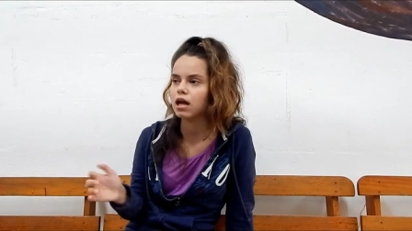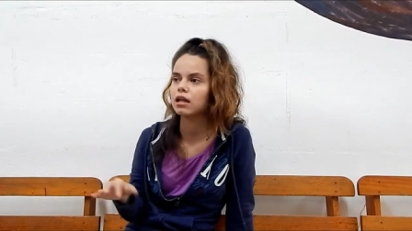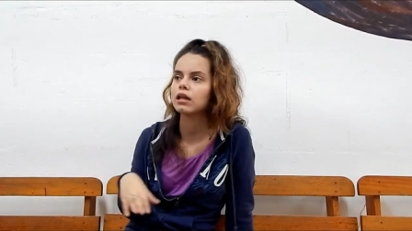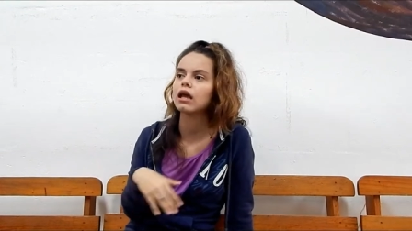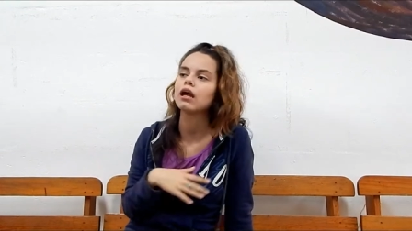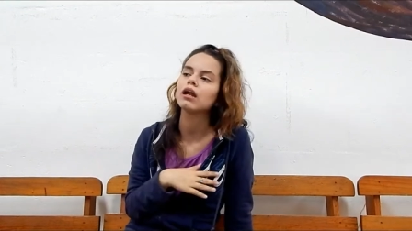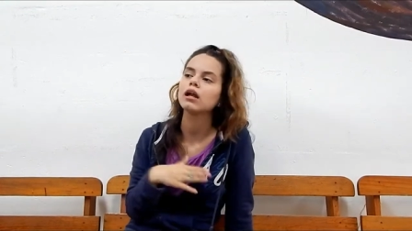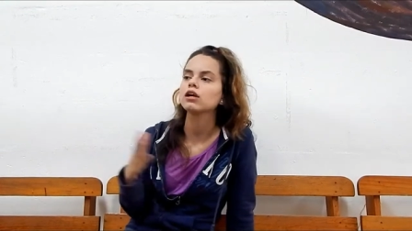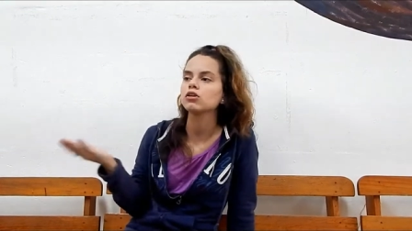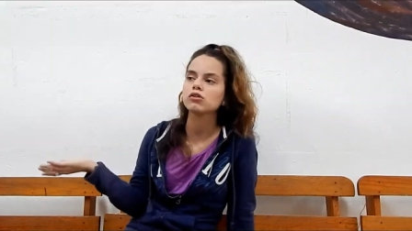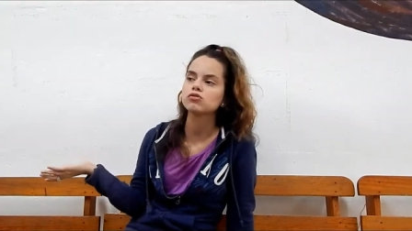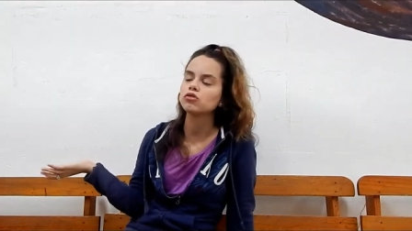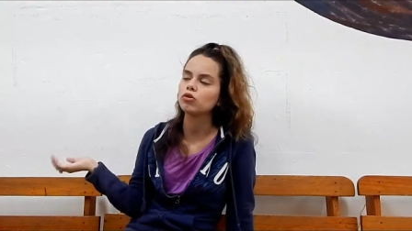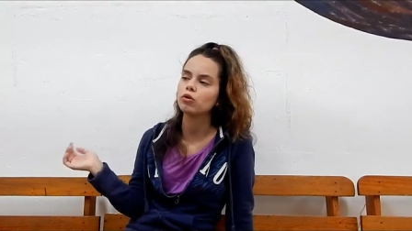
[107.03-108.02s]
And then I
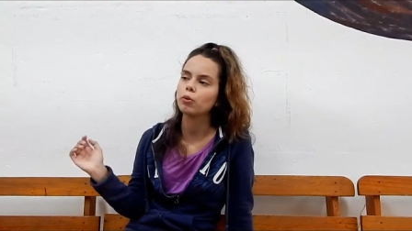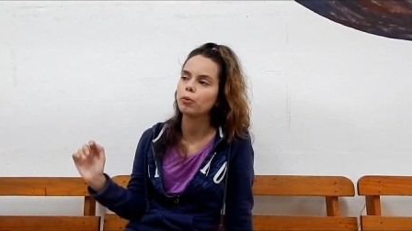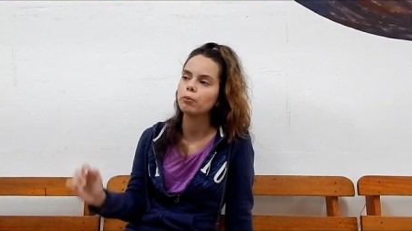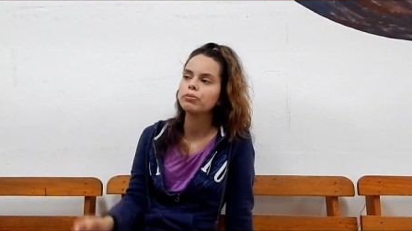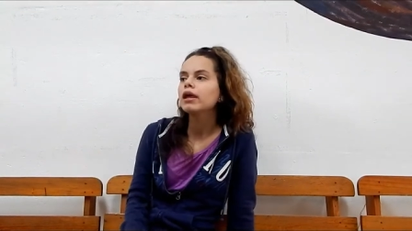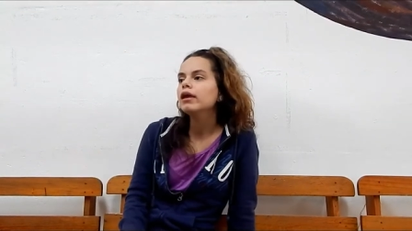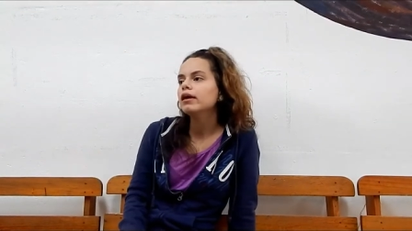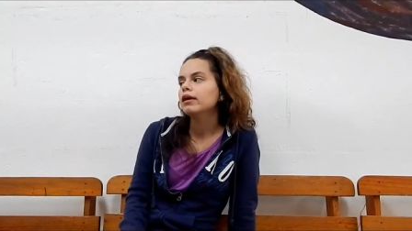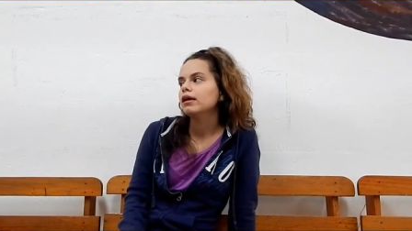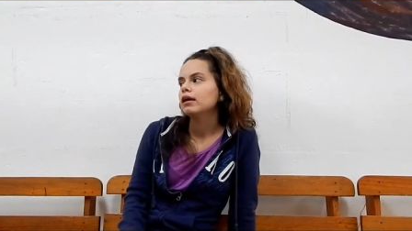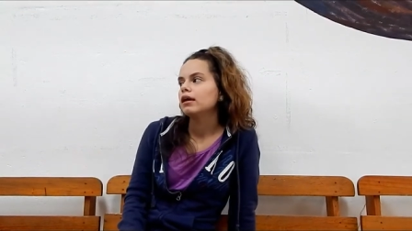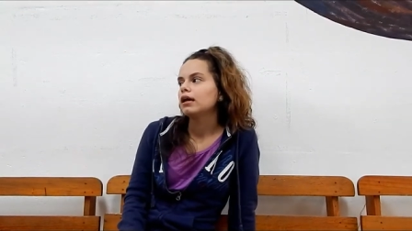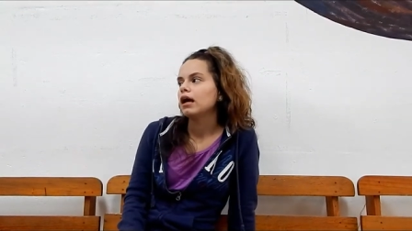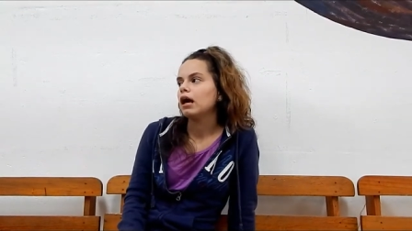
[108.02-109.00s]
just grew
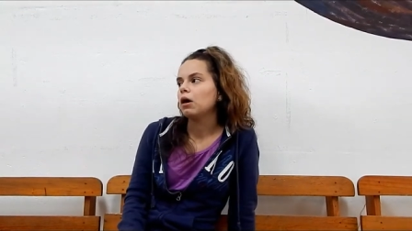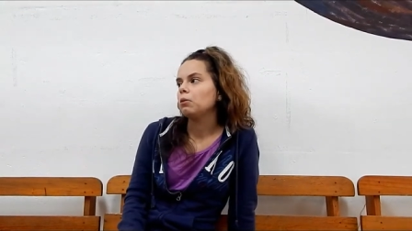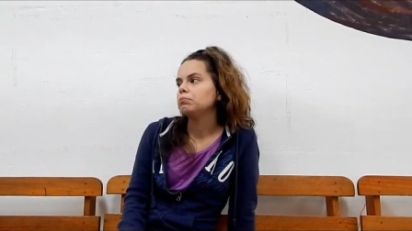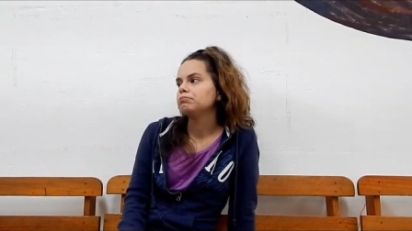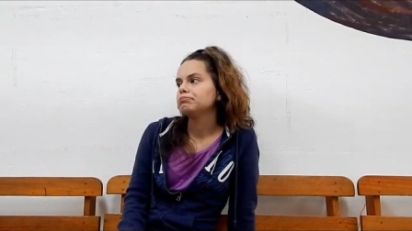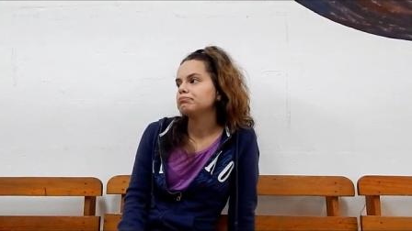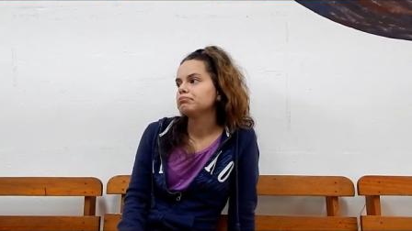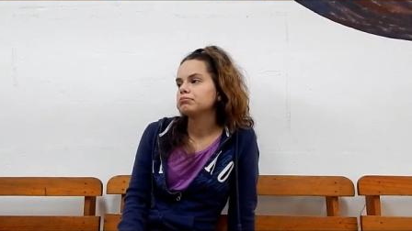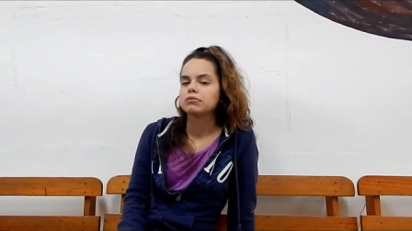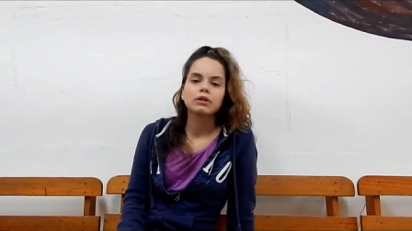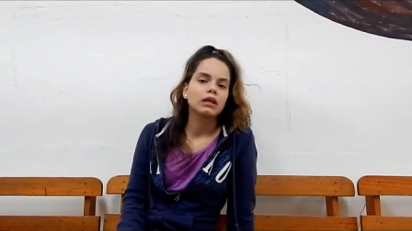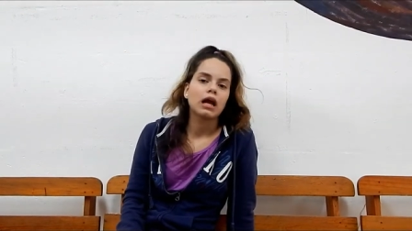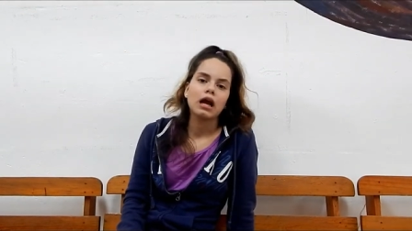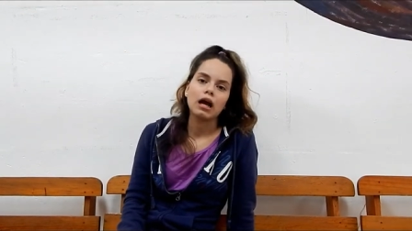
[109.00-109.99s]
uh,
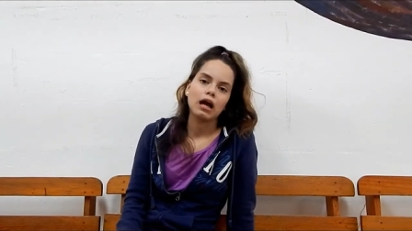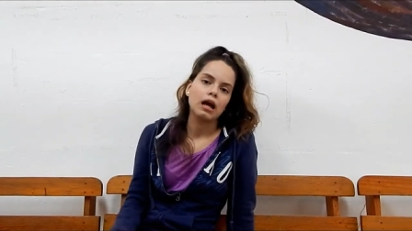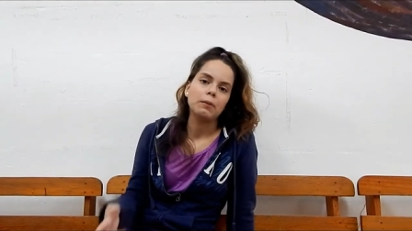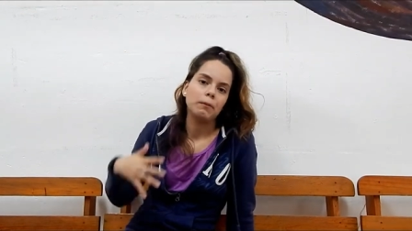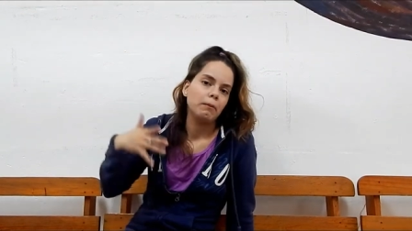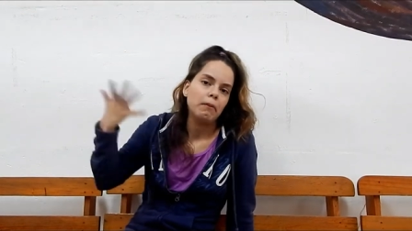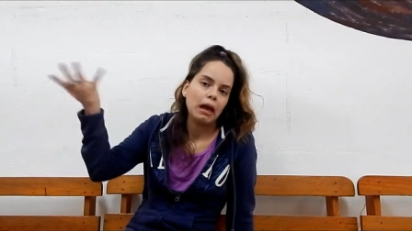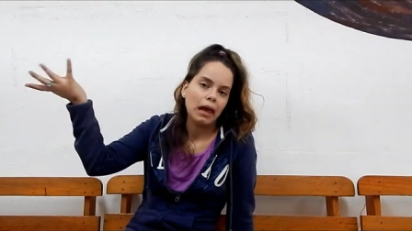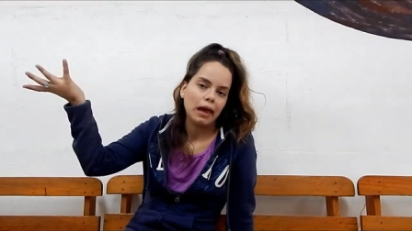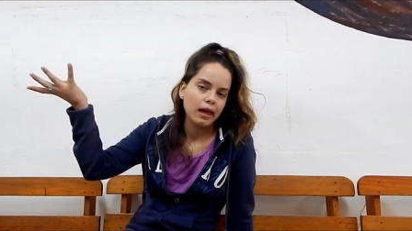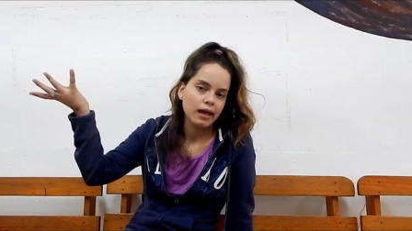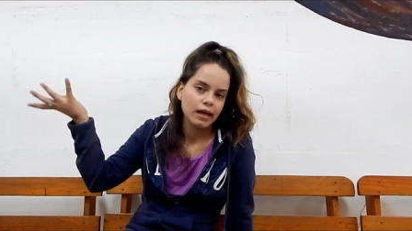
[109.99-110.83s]
meh,